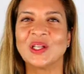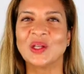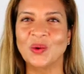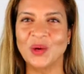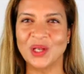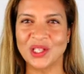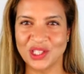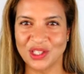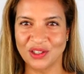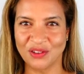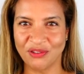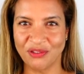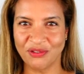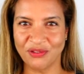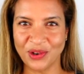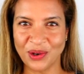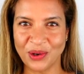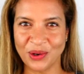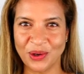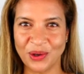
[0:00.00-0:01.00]
Question
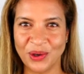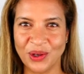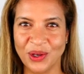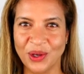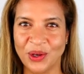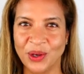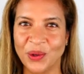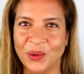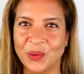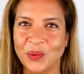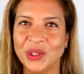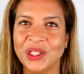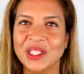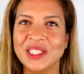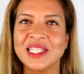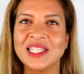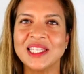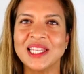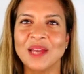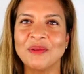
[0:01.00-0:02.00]
four What is
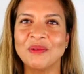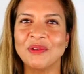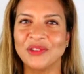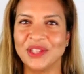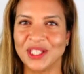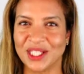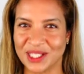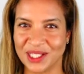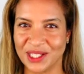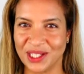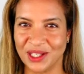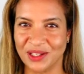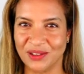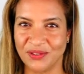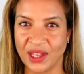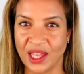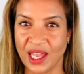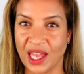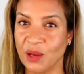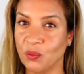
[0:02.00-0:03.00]
the name of this nerve
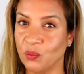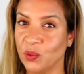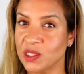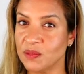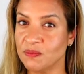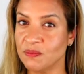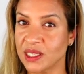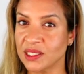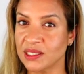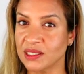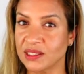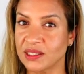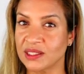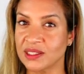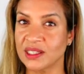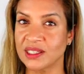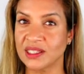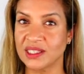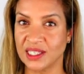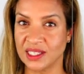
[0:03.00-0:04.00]
and which muscles
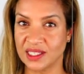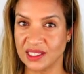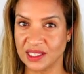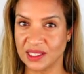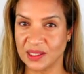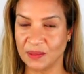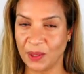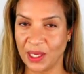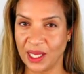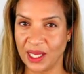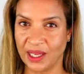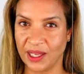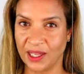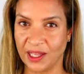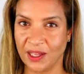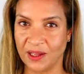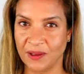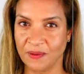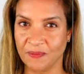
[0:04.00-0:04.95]
does it supply?